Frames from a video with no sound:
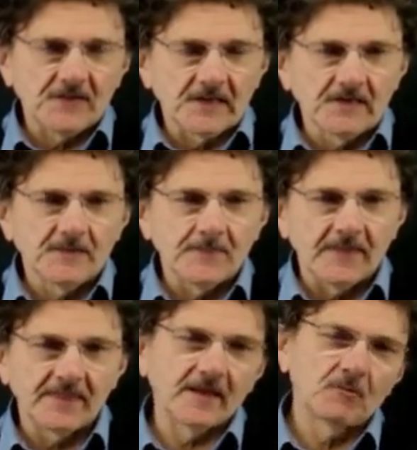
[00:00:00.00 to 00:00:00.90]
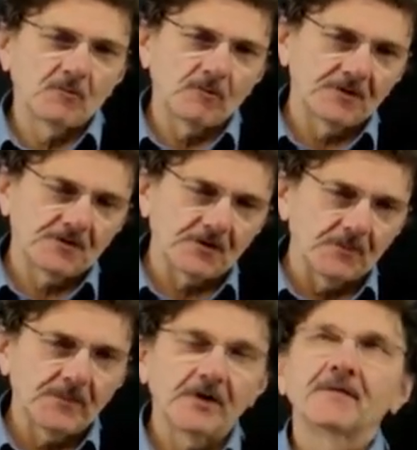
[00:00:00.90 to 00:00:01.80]
field, and then we'll want to
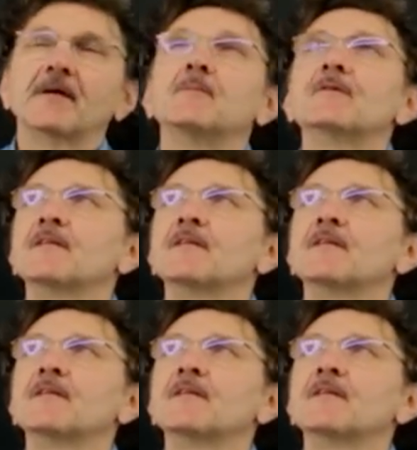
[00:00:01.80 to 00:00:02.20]
compare them to